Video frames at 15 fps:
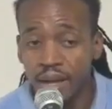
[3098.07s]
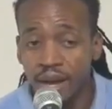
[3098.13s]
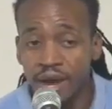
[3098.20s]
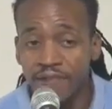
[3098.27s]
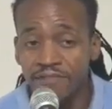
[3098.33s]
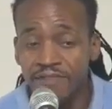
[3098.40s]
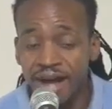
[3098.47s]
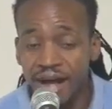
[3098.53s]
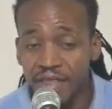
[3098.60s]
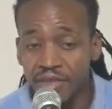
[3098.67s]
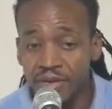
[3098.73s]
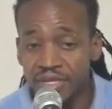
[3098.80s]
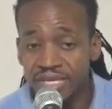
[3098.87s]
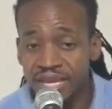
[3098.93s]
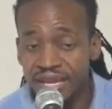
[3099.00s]
a
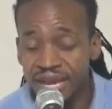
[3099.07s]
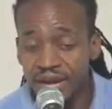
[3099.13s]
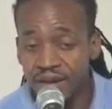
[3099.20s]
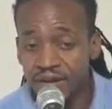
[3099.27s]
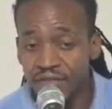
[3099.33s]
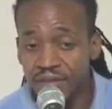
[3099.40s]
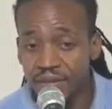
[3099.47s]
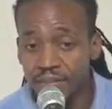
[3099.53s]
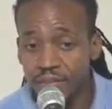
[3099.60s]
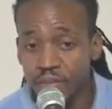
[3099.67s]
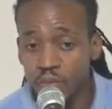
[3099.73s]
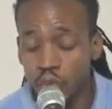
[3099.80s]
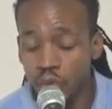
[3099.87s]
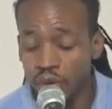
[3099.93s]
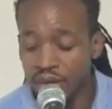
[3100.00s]
father to take care of
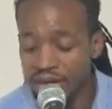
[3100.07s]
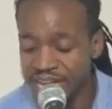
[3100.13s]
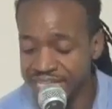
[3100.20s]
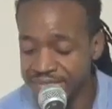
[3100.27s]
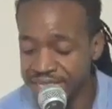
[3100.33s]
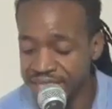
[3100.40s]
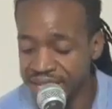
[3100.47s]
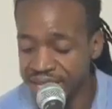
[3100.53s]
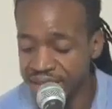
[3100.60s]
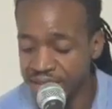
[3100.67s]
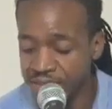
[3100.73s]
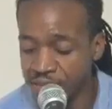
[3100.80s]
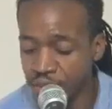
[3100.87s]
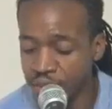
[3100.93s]
them, or a husband to take care of them,